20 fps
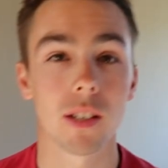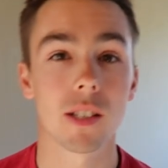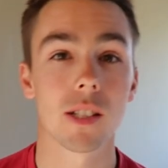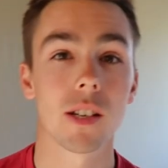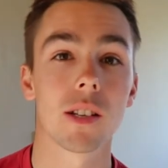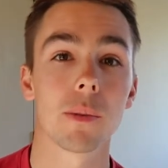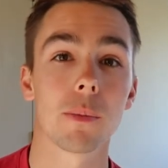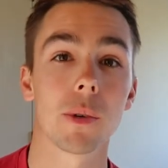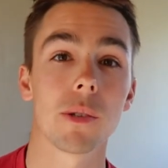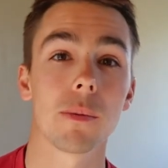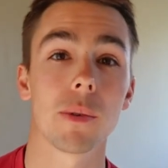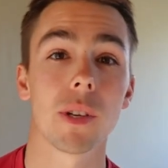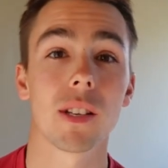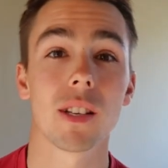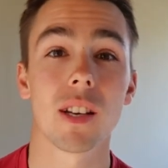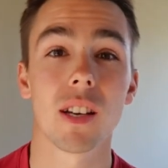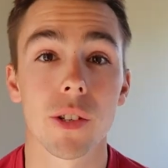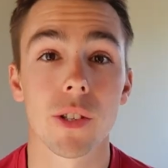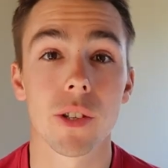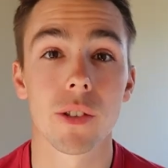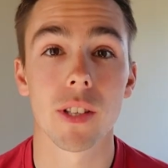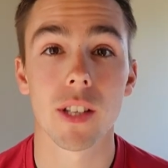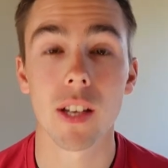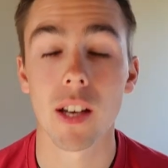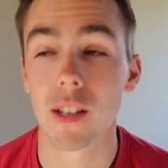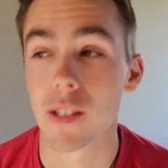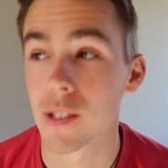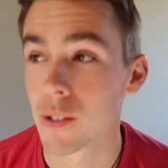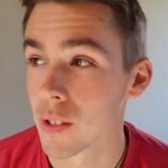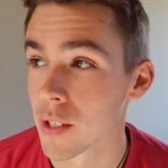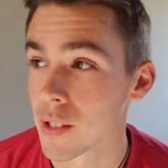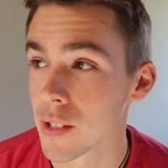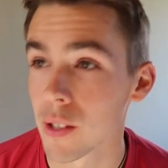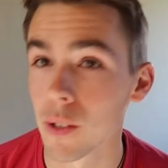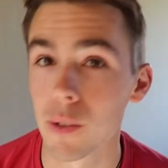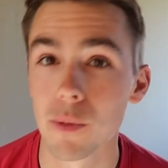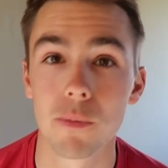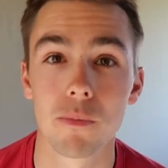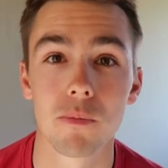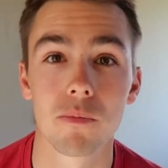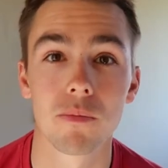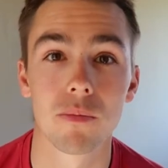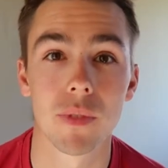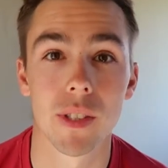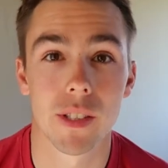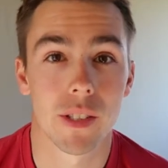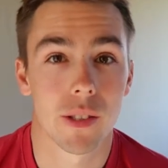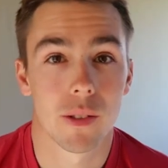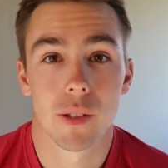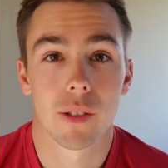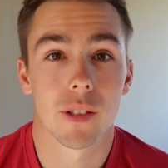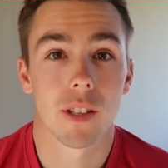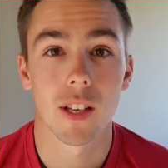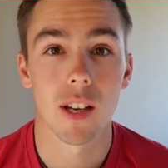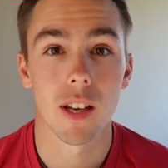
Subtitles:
an exciting person, but I just wanna go show you the car. So let's go look at the